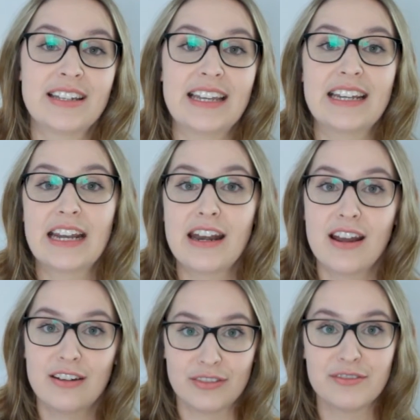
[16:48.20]
getting
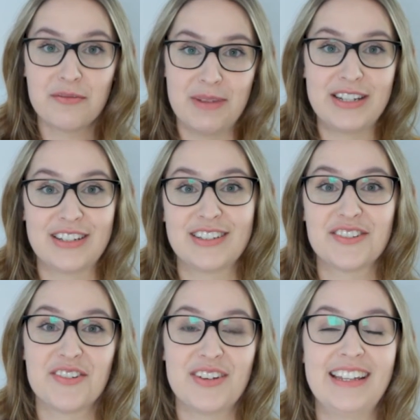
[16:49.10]
enough information
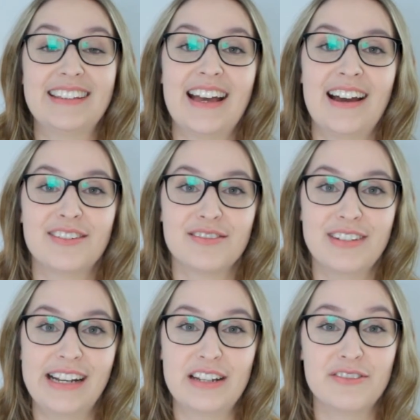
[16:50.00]
to create that
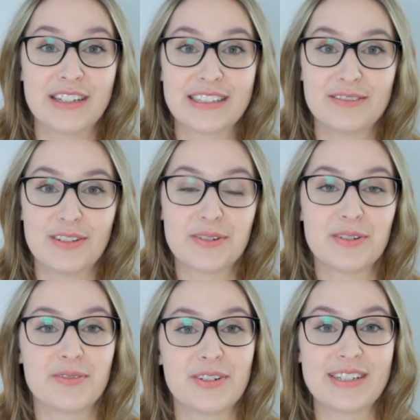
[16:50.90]
really effective
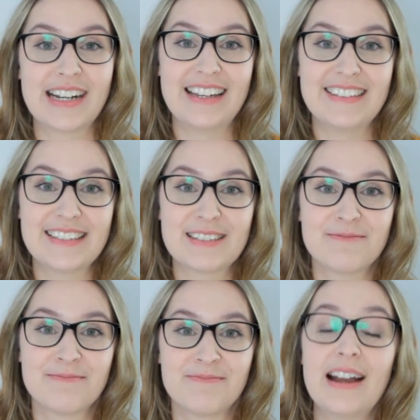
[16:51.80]
logo for your clients.
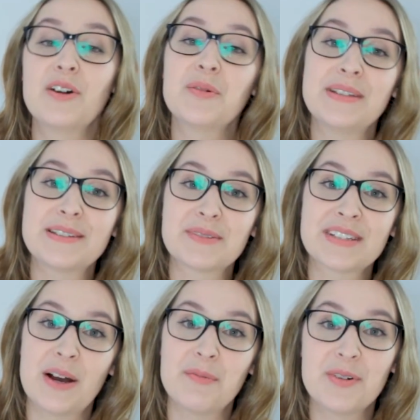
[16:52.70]
I hope this
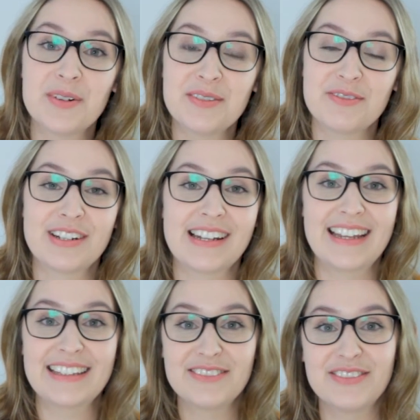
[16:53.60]
was helpful. If you
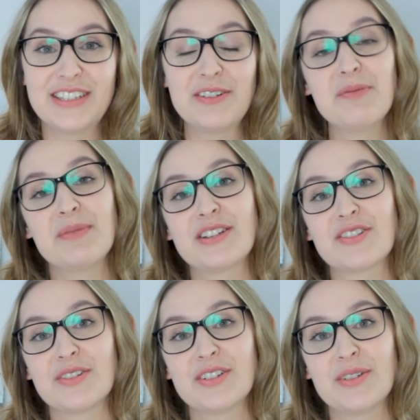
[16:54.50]
liked the video, make
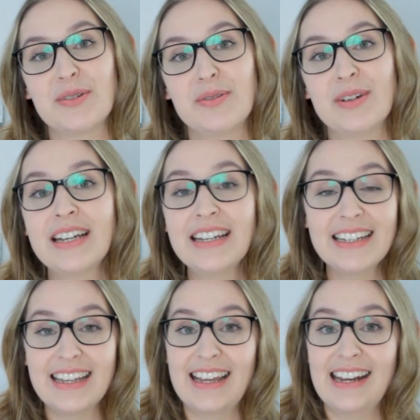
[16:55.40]
sure to
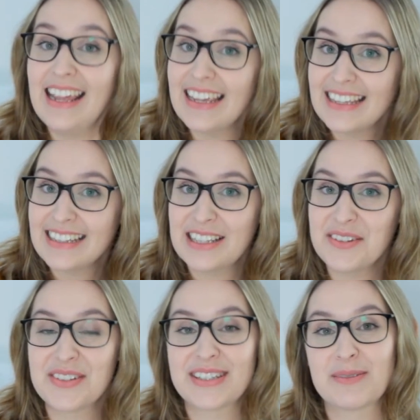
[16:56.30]
uh, like it,
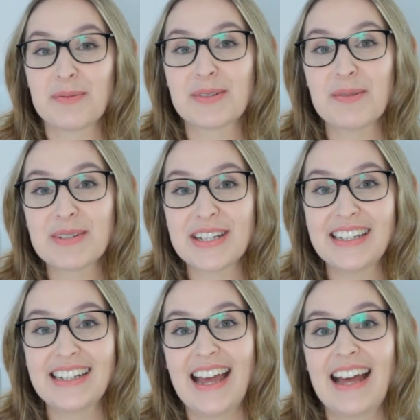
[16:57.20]
give us a
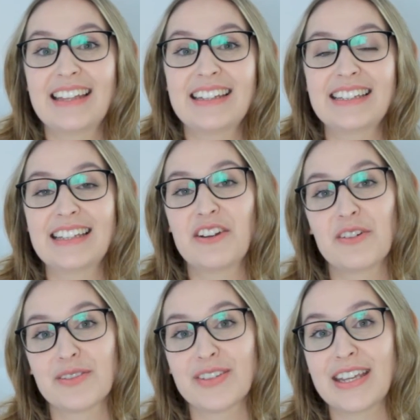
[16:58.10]
subscription, and hit that
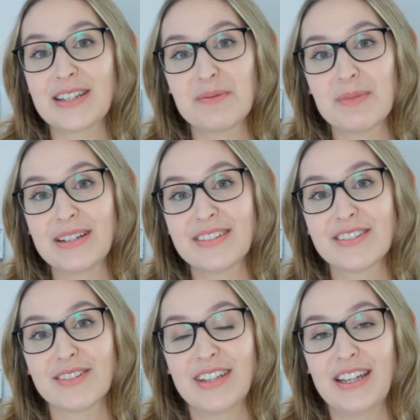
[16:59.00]
notification bell
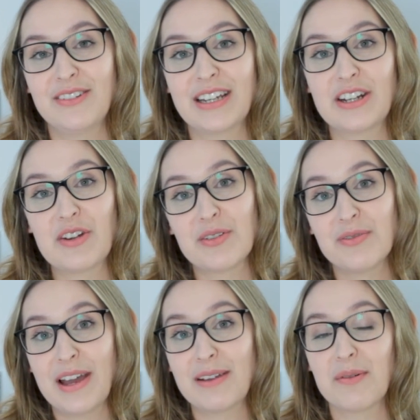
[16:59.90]
so that you get
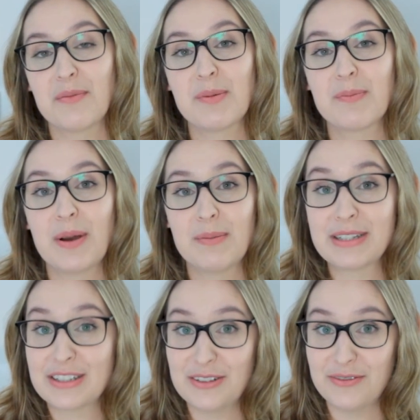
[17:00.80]
notified when we
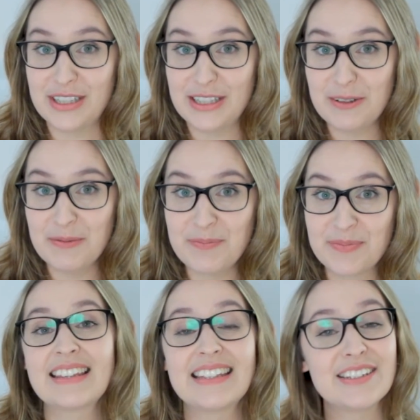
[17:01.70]
publish a new video.
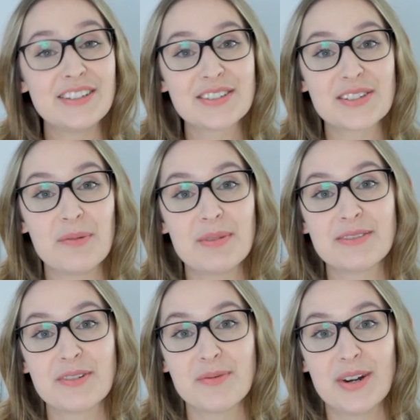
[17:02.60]
Thank you so much for